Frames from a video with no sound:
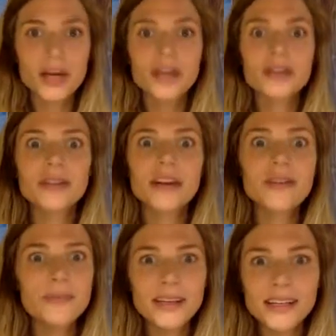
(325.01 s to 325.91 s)
your
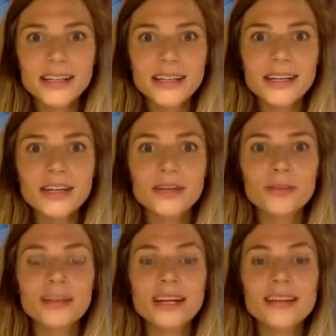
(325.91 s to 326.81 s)
lovability, your
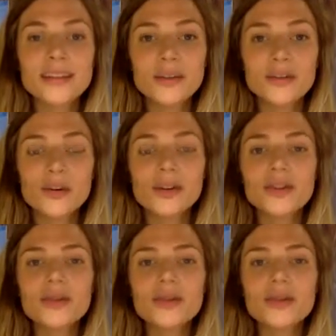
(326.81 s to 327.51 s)
place in the world,